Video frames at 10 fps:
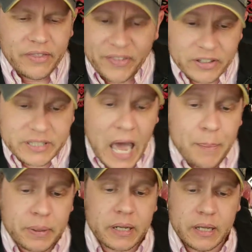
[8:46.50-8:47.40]
that this
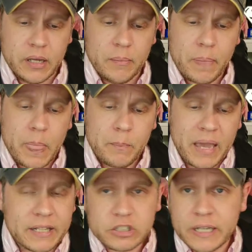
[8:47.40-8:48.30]
happened to him.
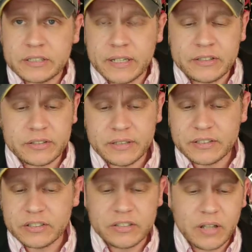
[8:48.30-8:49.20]
And it's it's it's
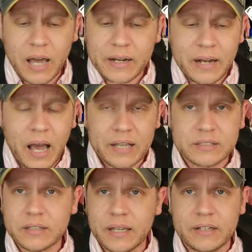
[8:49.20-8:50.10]
this is not an
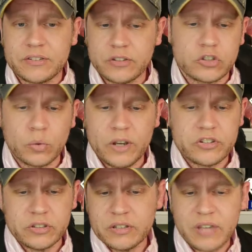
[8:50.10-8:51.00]
isolated
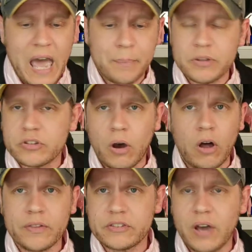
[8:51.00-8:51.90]
situation. This happens
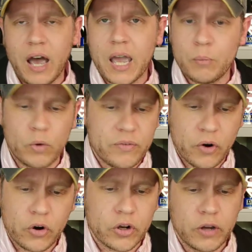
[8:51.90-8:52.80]
all the time.
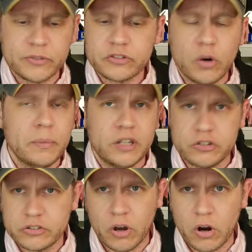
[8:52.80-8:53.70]
We've heard of so
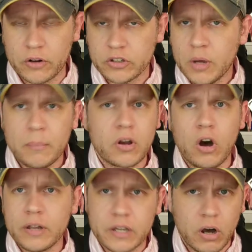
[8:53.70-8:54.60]
many stars.
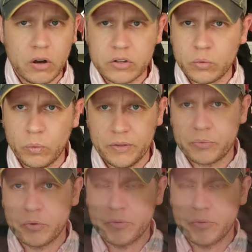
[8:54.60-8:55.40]
Macaulay Culkin went